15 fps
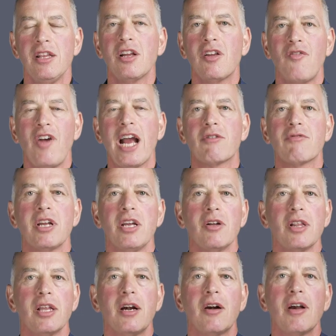this factory, you
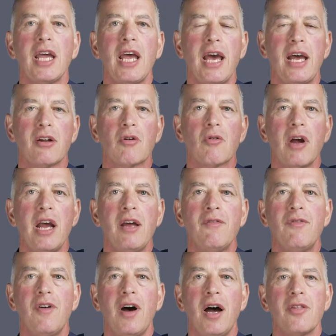literally had
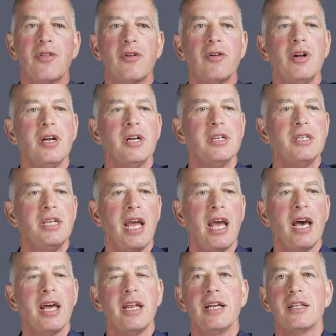grandfather,
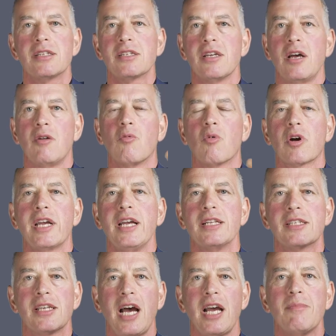dad, and son working
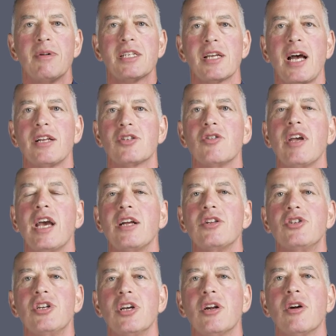side by side. So you had
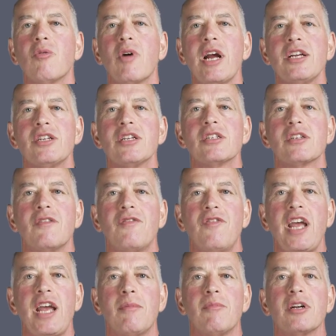generations of
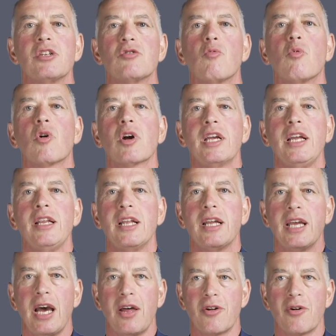families working
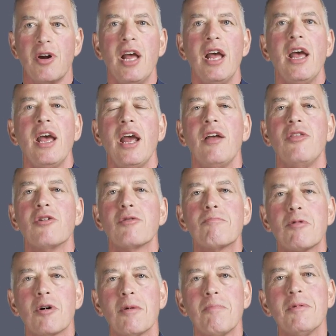together. And their
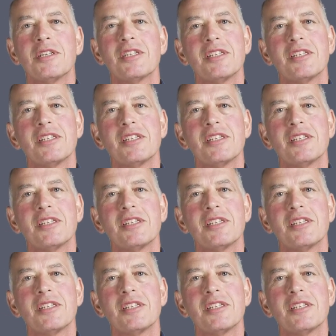purpose